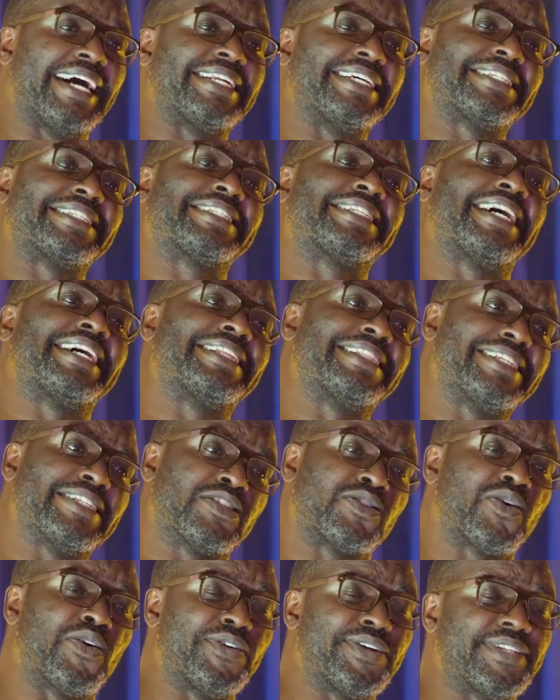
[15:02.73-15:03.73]
understand the
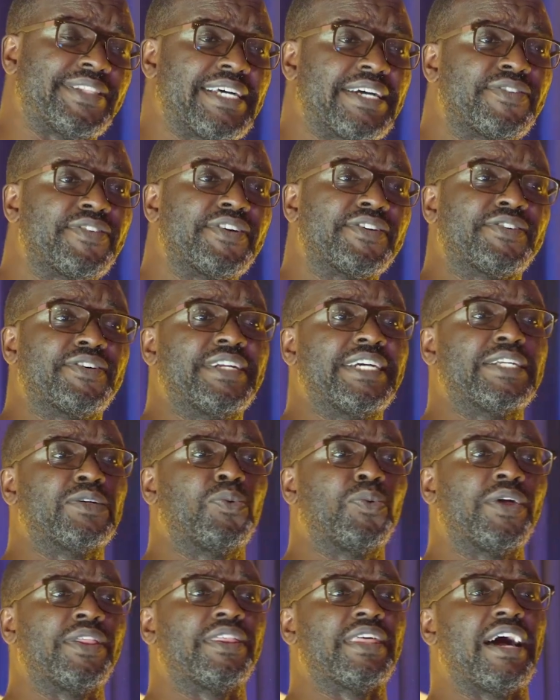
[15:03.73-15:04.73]
stories that
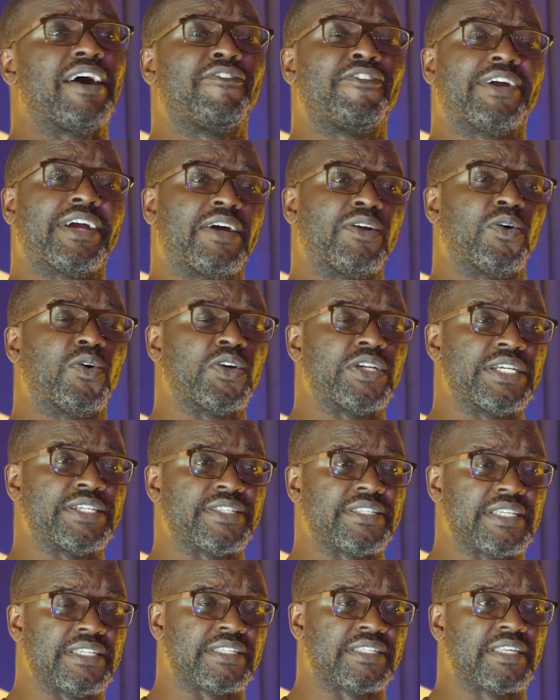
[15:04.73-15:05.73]
resonate with African
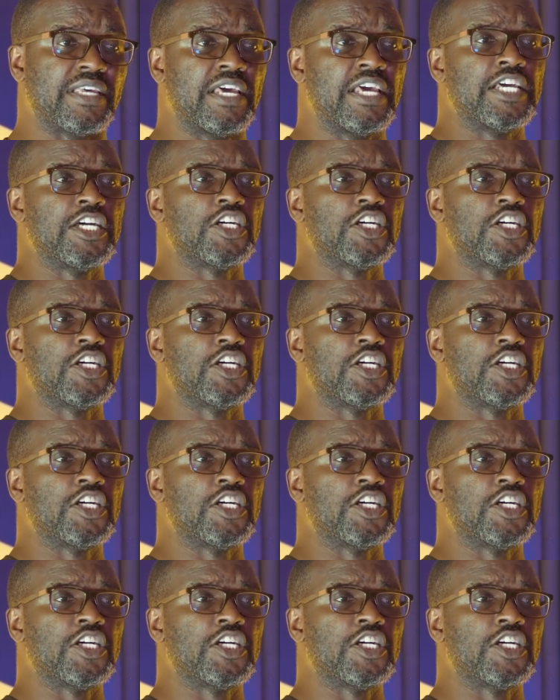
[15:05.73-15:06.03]
audiences.